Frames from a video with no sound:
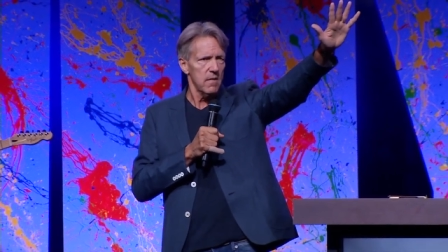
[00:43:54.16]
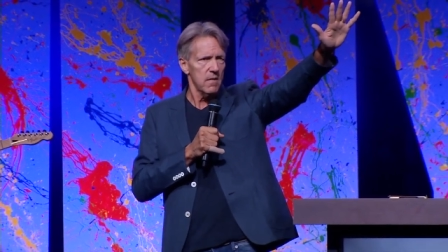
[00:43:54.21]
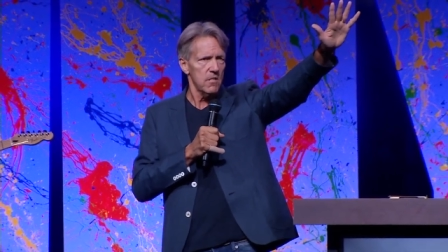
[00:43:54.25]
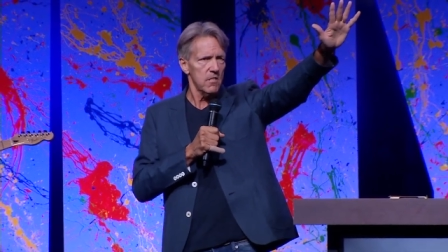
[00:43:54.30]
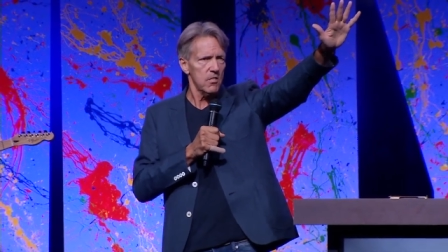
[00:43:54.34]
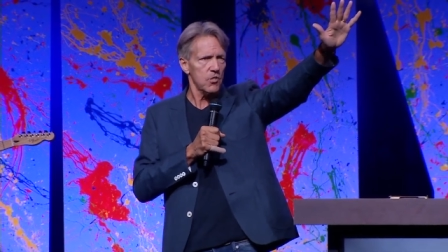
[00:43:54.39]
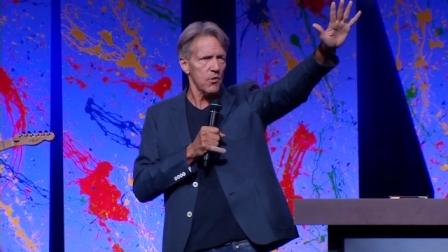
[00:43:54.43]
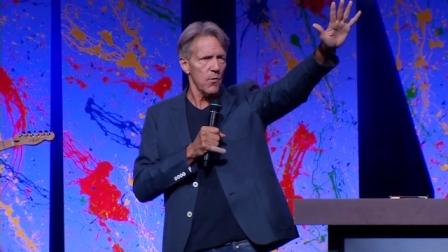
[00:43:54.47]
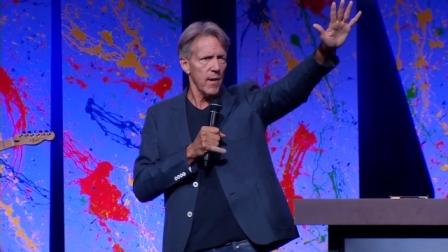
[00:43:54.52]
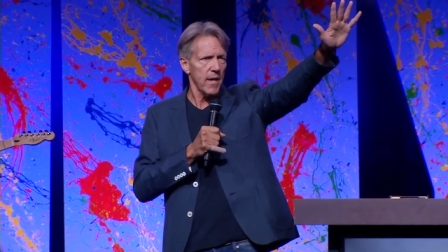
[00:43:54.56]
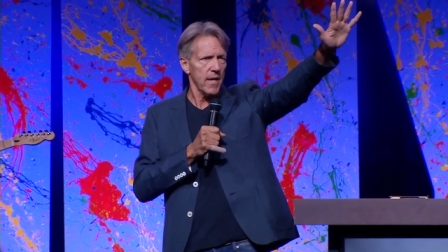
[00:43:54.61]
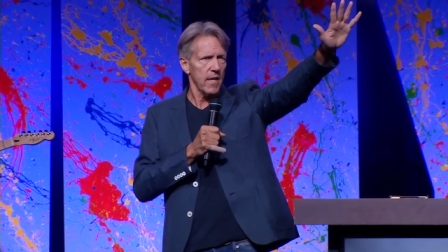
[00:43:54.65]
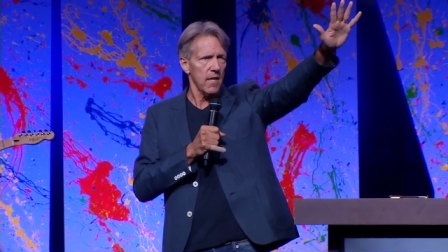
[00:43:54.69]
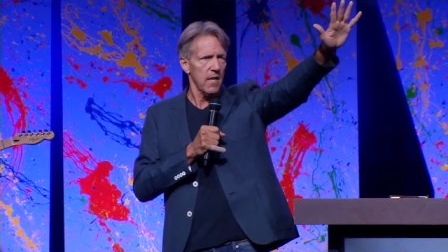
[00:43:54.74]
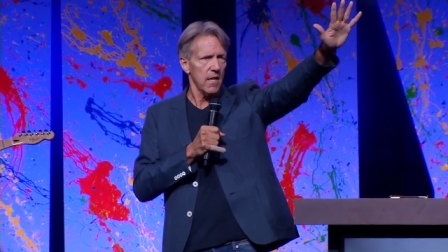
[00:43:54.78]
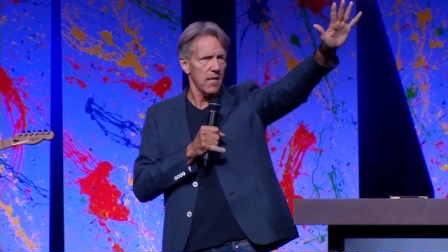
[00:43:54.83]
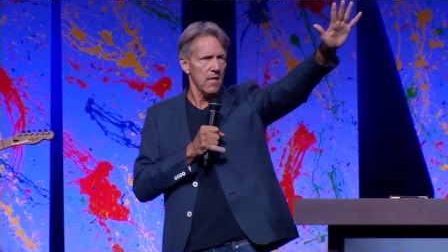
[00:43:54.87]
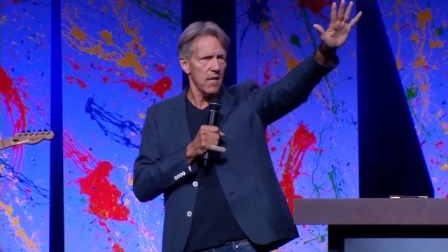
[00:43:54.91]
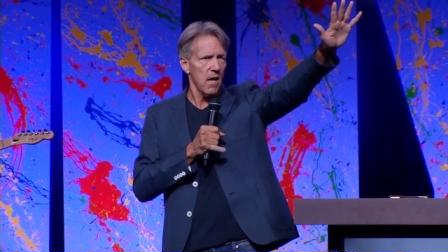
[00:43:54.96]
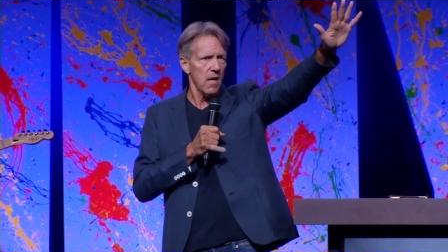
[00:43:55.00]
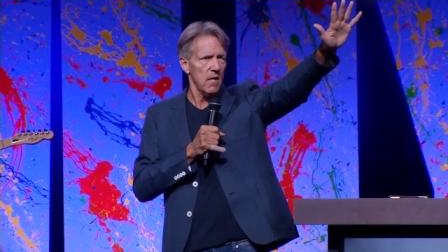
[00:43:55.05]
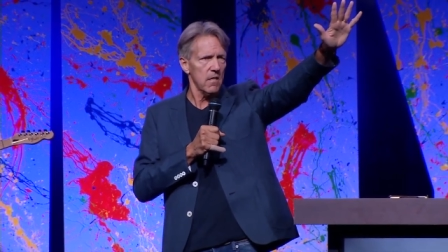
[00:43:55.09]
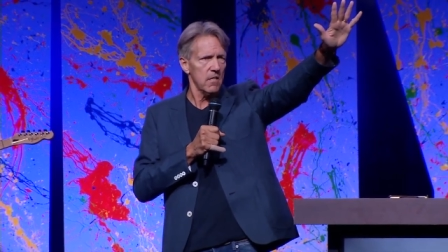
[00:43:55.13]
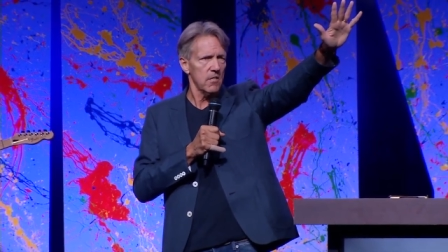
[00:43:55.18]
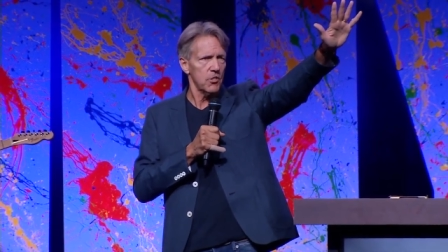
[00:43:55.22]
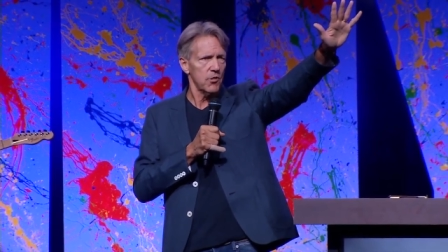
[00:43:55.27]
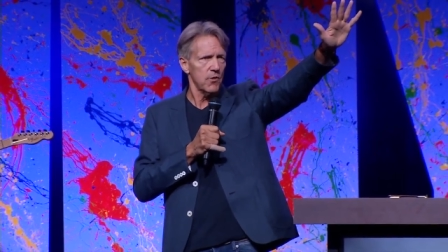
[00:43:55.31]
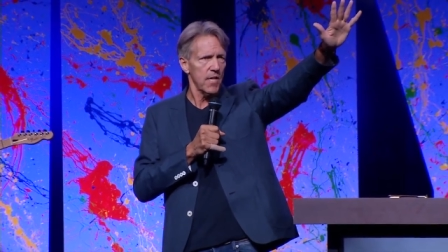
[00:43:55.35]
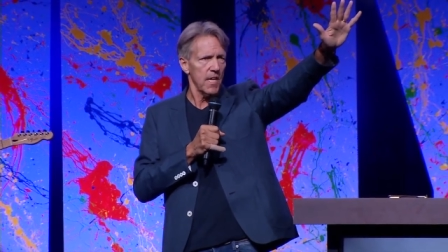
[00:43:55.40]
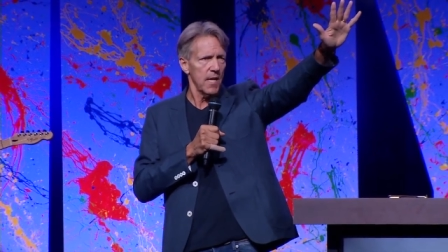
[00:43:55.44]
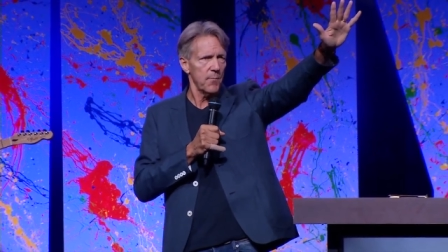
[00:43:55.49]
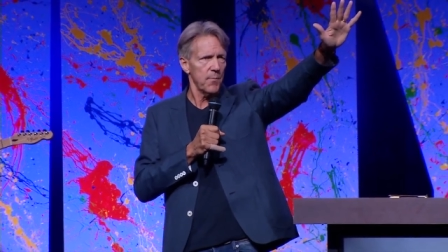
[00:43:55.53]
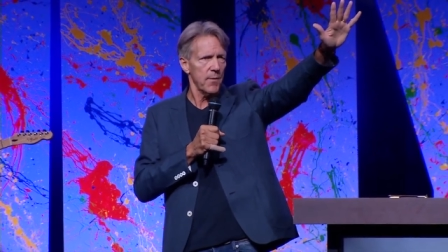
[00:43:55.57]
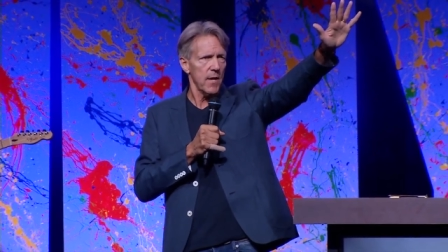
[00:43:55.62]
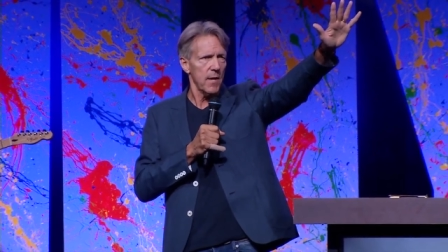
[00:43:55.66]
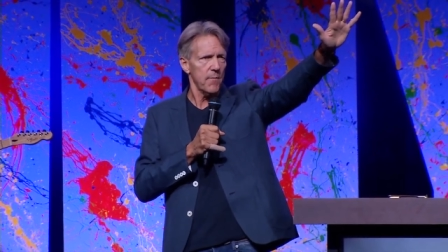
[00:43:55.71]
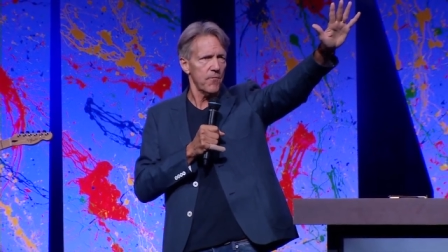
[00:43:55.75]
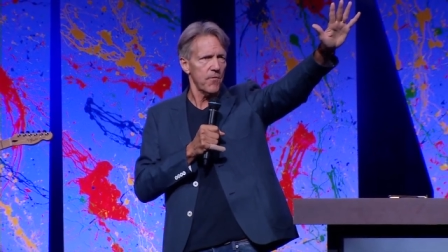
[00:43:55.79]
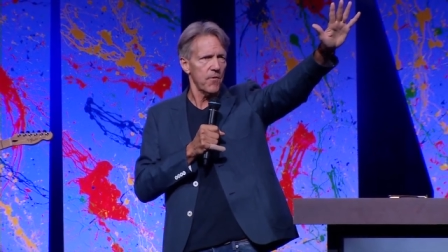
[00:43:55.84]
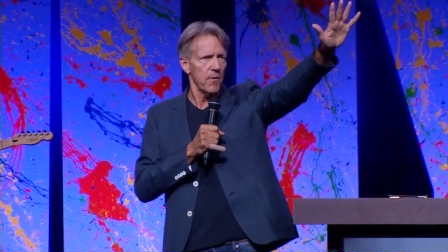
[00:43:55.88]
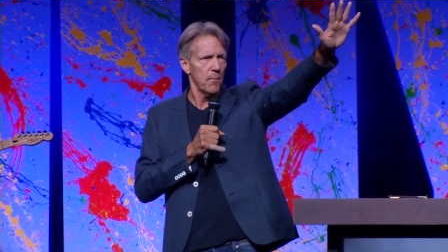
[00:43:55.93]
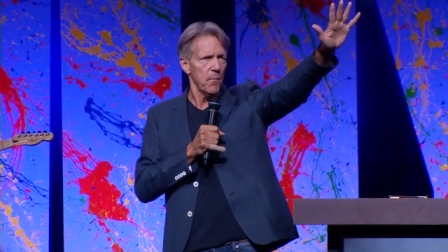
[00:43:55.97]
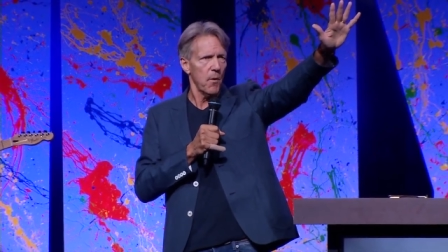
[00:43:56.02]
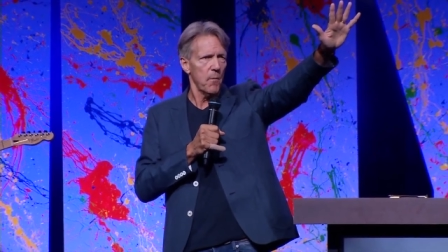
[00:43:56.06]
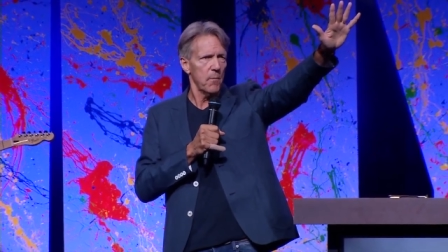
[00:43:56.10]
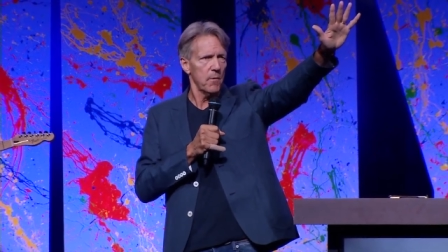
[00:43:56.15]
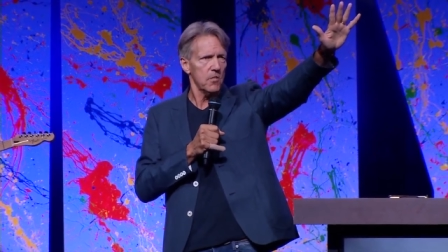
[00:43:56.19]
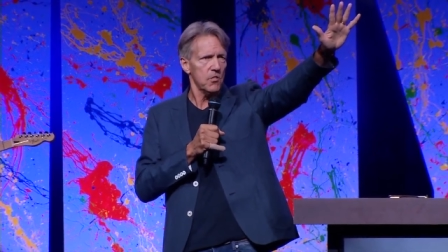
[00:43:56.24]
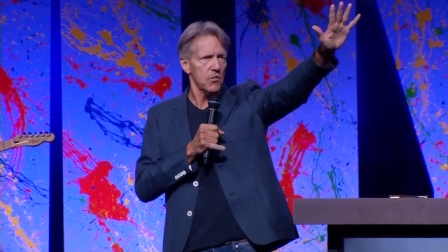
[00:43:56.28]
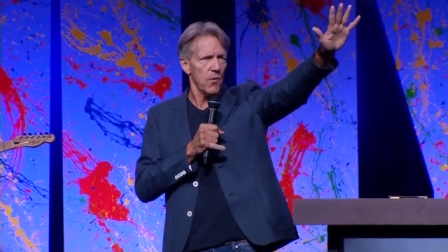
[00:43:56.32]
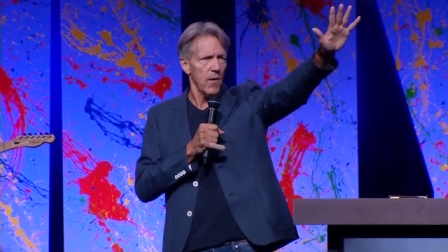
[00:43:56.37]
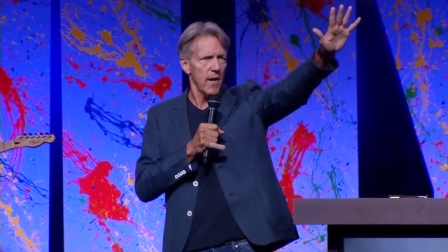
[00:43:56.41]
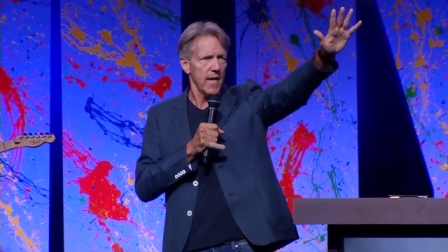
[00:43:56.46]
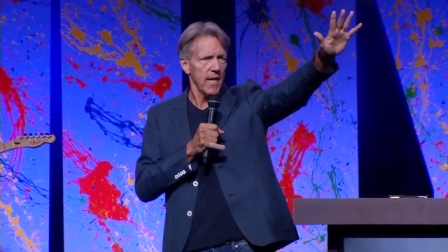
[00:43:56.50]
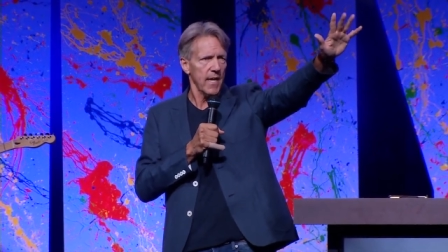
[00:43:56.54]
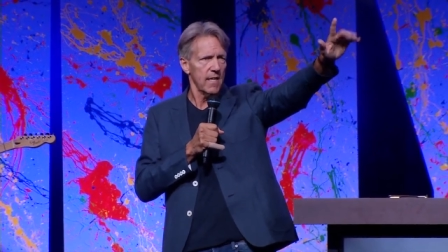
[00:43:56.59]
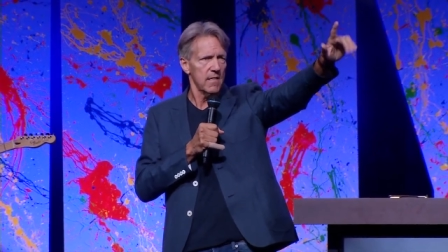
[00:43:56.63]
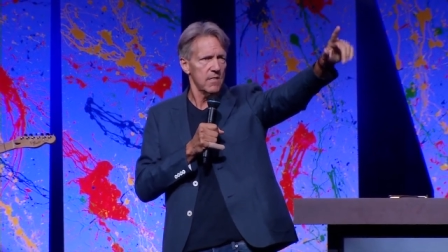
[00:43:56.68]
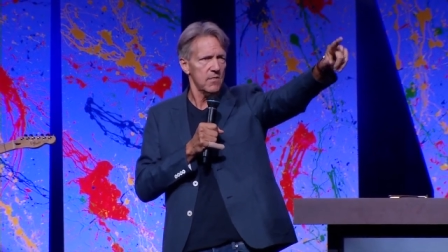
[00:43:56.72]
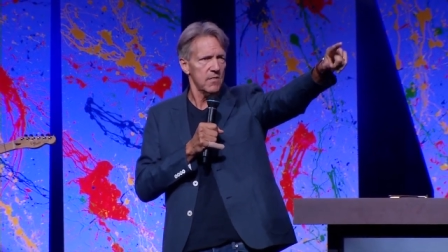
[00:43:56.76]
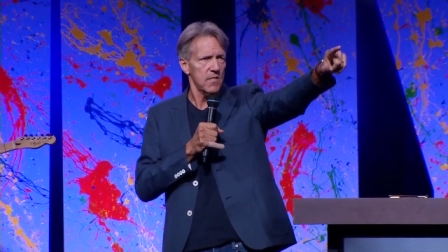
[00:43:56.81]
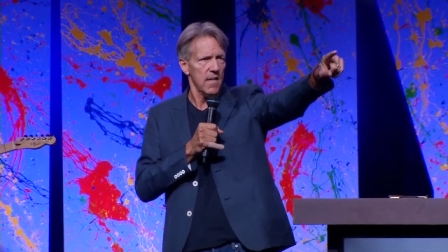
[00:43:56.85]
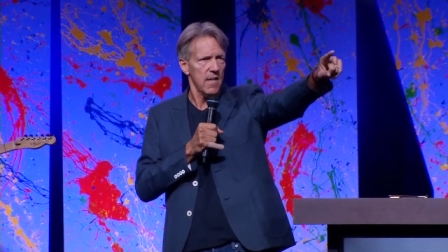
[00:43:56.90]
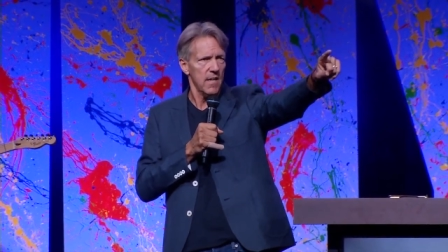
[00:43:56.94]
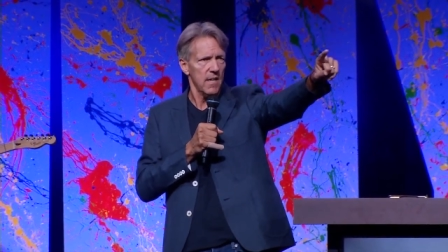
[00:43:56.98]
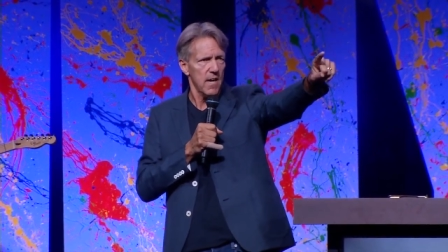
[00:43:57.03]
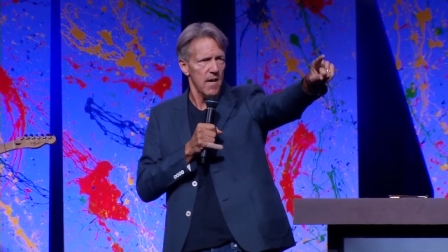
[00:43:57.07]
Just so I can acknowledge you. Keep it up for a moment so I can see it.